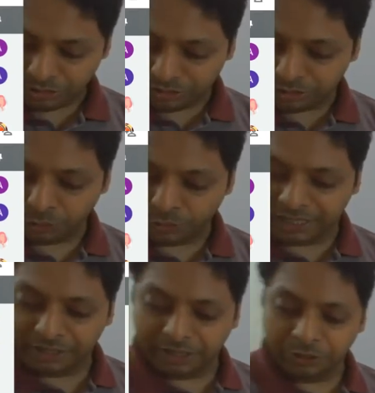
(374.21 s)
So we
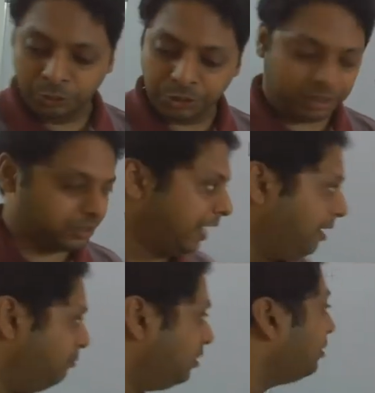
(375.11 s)
can use the
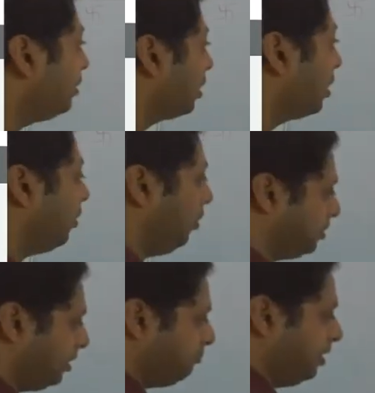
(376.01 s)
same
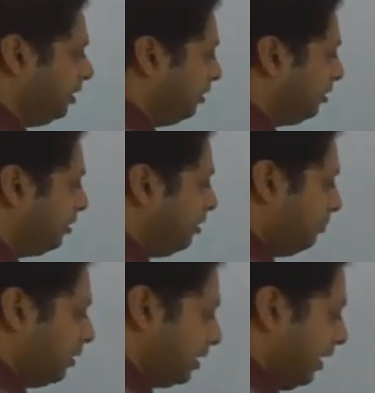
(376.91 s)
concept here,
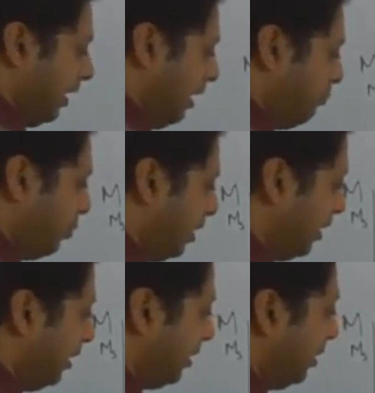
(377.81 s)
but elaborate
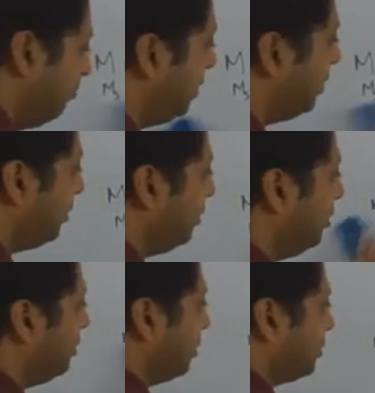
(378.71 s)
a little bit,
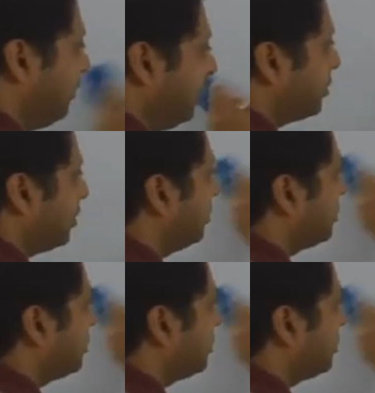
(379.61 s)
just based on the